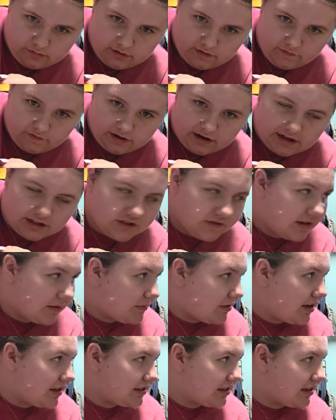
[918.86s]
I forgot to
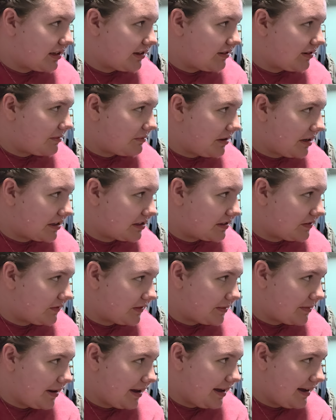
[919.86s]
unpause it. Can you unpause it
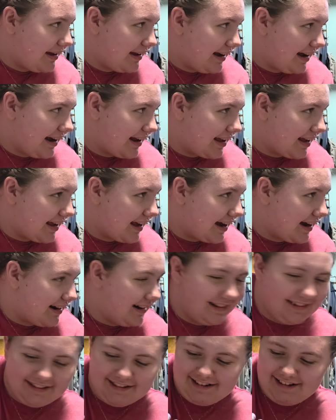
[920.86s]
for me? I
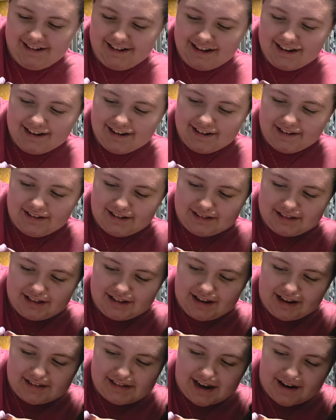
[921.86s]
can't. See
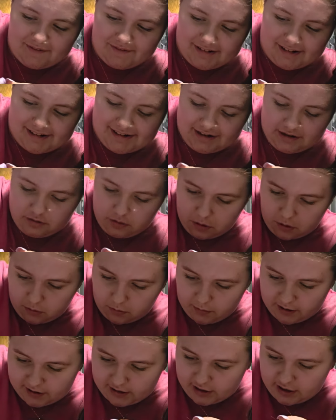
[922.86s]
you guys after.
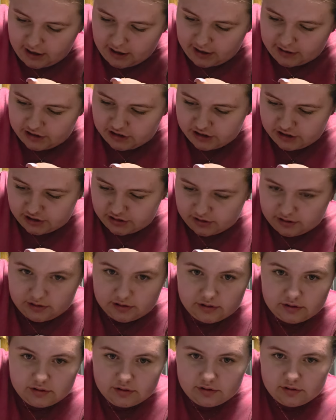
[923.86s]
So 15,
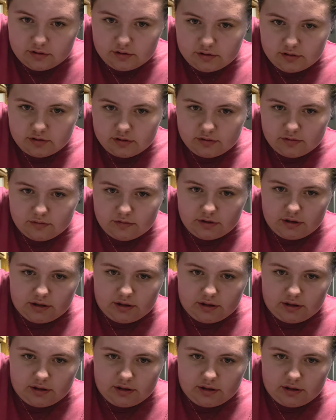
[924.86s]
not 16.